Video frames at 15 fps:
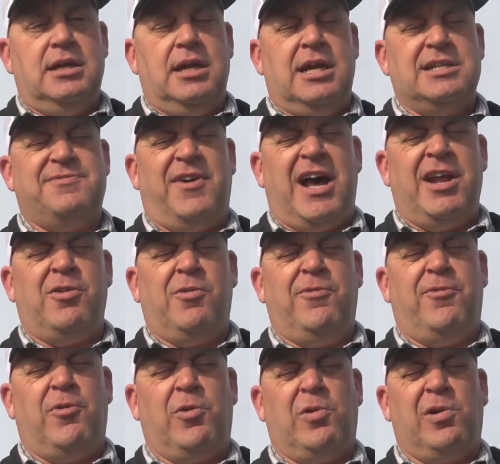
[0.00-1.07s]
is vital
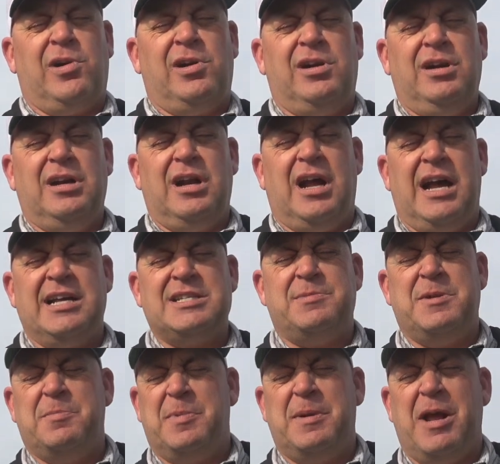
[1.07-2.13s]
for us
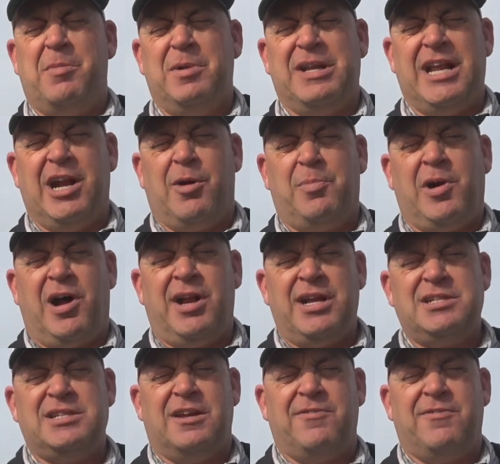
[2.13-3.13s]
to be able to get out product.